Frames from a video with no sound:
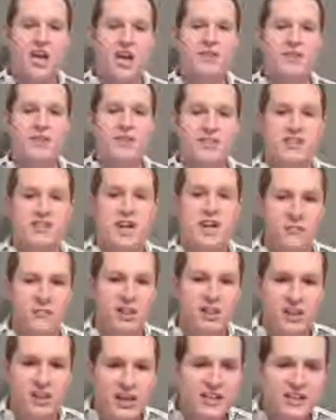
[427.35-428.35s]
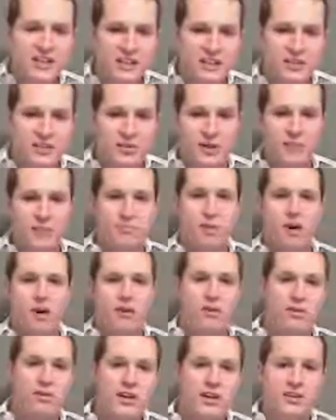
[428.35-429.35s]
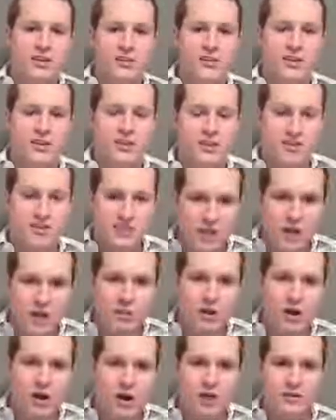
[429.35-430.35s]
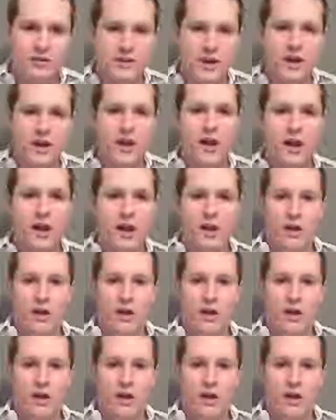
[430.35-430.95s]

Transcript: If you decide to be lazy and drink margaritas during the summer all day,